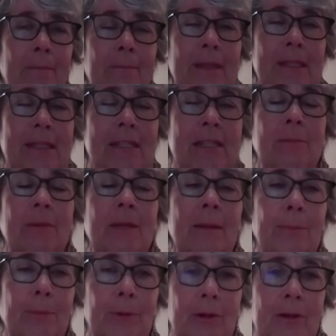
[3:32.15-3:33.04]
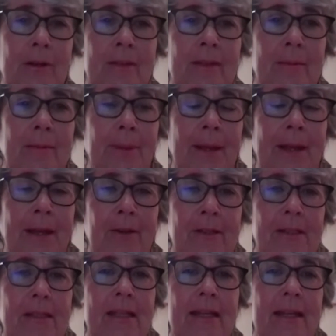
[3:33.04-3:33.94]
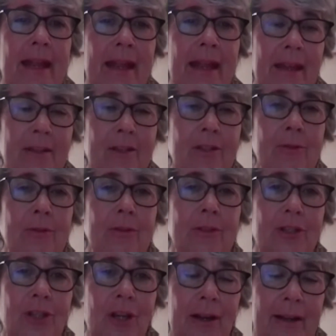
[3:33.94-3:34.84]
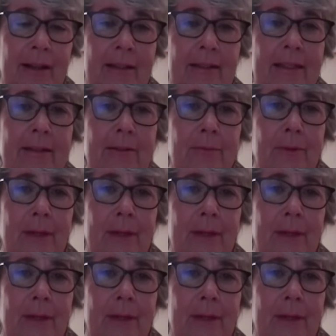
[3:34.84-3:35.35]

this to be a book that parents can hand to a child and